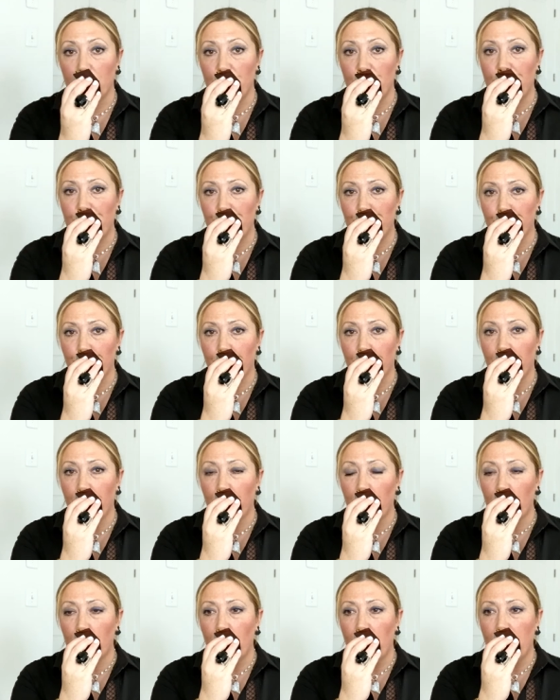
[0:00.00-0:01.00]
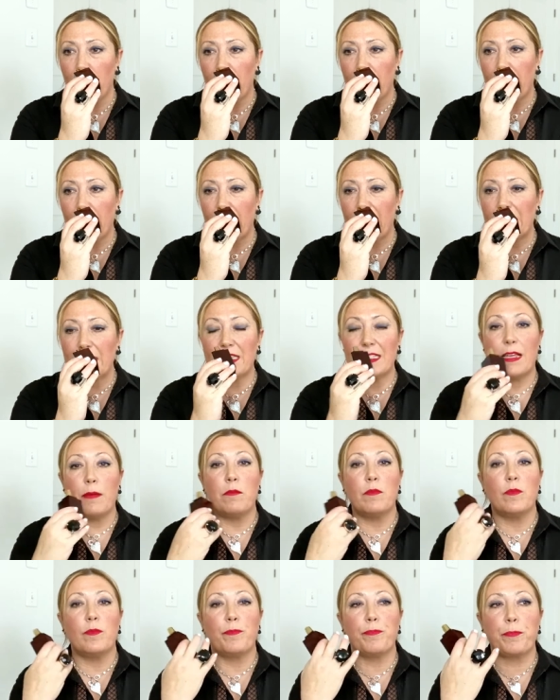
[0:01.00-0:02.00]
ginger here. It has
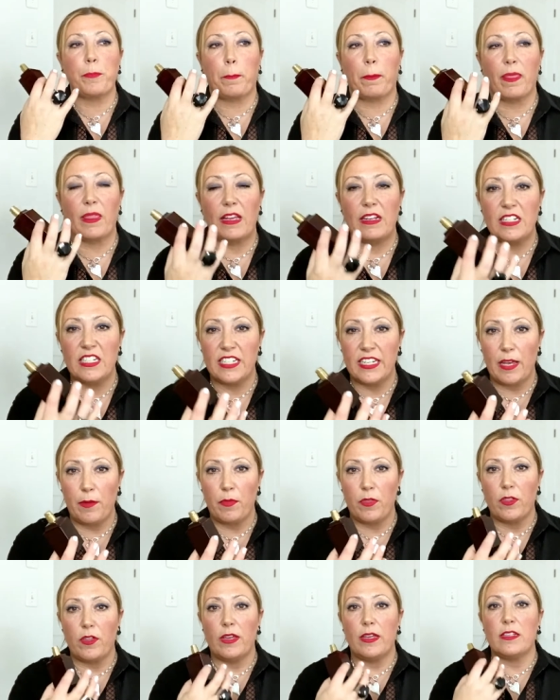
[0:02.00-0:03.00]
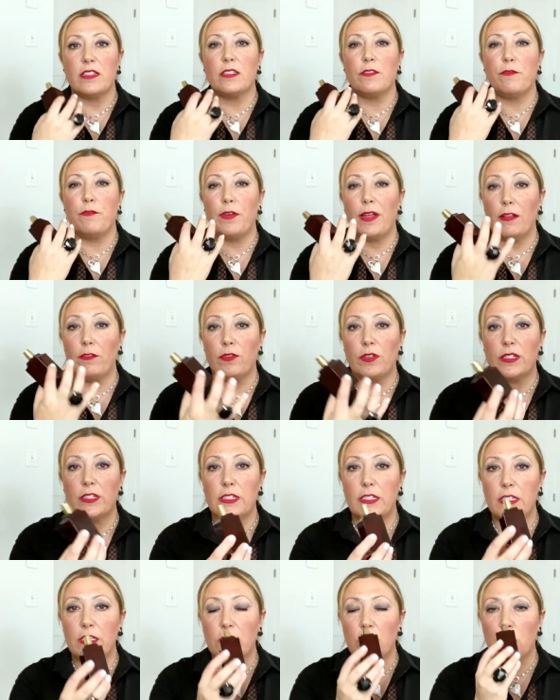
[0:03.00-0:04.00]
some depth, it's
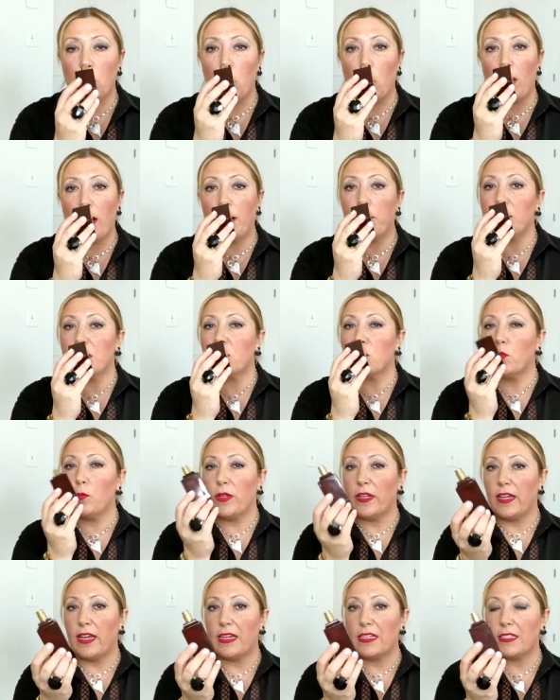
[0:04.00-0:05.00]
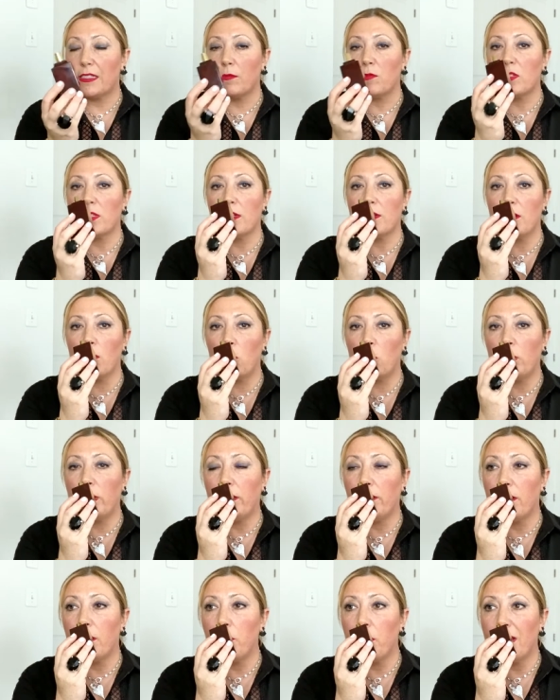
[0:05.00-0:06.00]
velvety, so I'm assuming it has some sandalwood
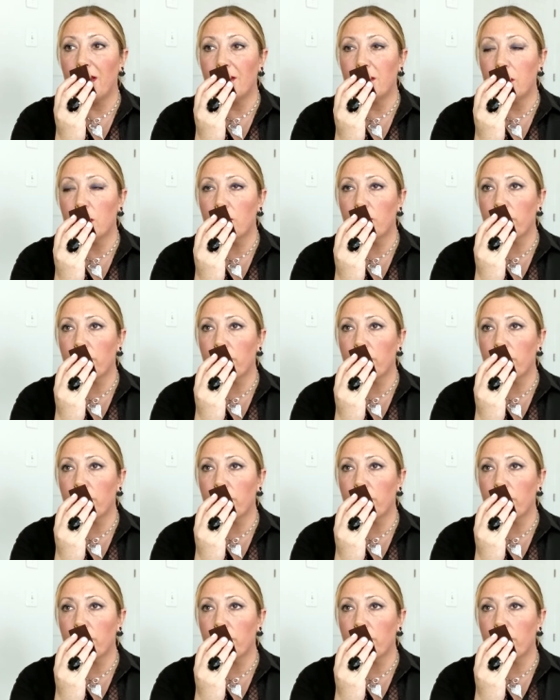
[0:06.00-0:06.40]
in the base.